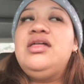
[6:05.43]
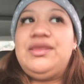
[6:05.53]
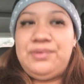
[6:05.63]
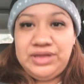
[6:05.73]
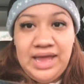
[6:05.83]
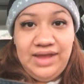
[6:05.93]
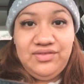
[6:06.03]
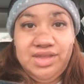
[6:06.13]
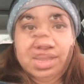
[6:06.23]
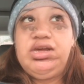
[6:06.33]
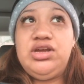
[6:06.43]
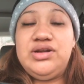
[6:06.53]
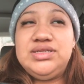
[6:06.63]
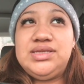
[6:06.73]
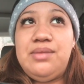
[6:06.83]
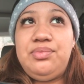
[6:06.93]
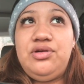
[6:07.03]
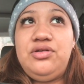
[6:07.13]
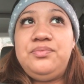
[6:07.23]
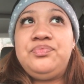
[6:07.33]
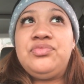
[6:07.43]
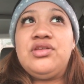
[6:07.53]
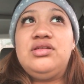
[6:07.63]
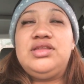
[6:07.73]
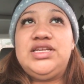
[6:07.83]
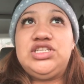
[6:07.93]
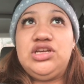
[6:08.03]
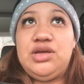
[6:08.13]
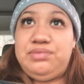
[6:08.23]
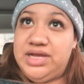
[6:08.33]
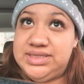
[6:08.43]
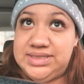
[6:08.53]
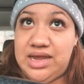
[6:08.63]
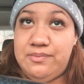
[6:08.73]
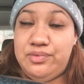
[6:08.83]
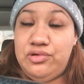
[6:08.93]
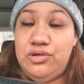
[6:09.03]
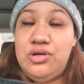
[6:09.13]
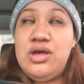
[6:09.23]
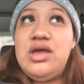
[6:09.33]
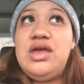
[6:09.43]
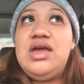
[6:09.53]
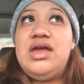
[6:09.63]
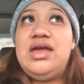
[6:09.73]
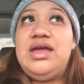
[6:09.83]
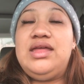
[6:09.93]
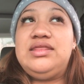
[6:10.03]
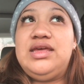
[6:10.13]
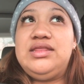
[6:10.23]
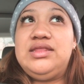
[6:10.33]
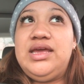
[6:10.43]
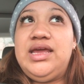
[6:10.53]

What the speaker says: they put the IV in my urine sample, they took a blood sample, and then